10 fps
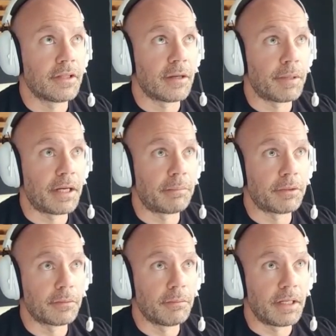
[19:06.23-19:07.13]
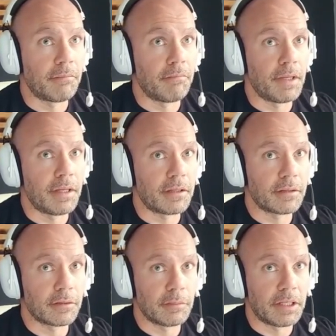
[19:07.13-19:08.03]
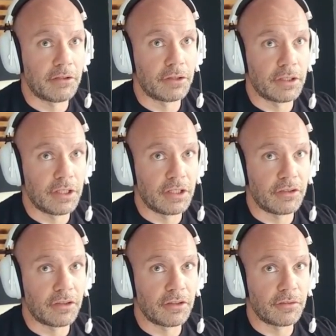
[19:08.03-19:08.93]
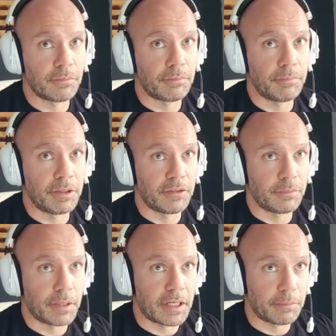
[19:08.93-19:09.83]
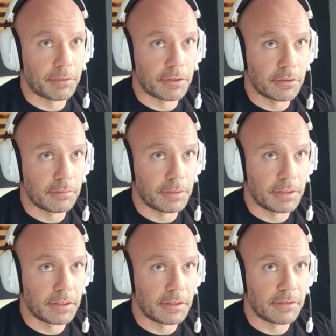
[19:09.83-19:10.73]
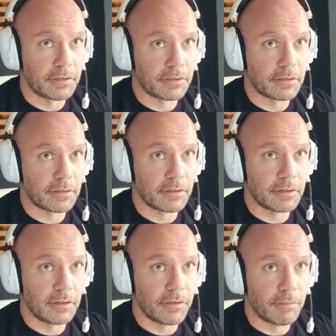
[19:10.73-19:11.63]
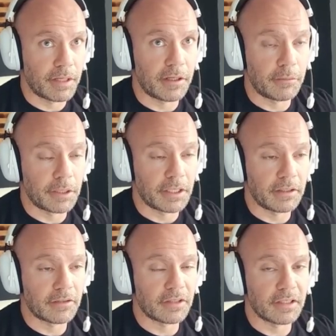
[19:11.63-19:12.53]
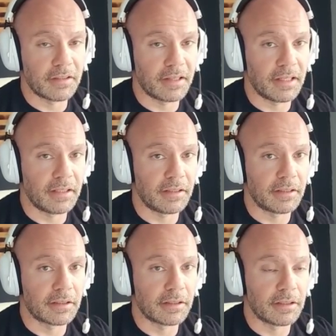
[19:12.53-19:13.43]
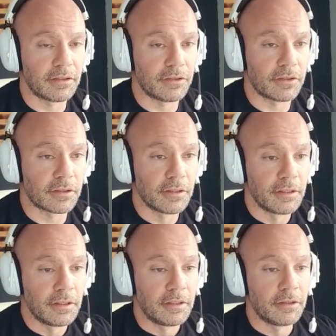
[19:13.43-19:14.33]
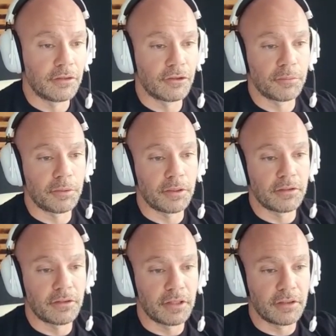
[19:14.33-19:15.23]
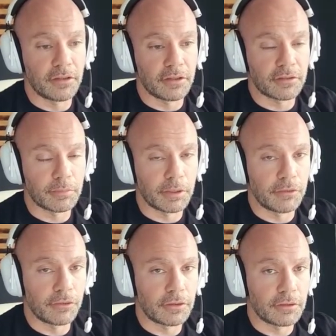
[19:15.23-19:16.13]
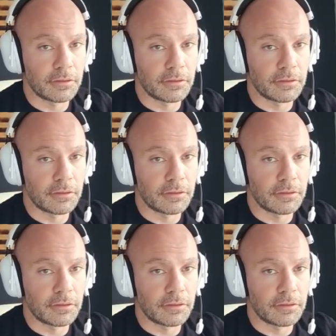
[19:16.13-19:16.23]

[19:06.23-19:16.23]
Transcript: popular by myth or by tradition. It's popular because of the biomechanics contained in a clean and jerk. The triple extension explosion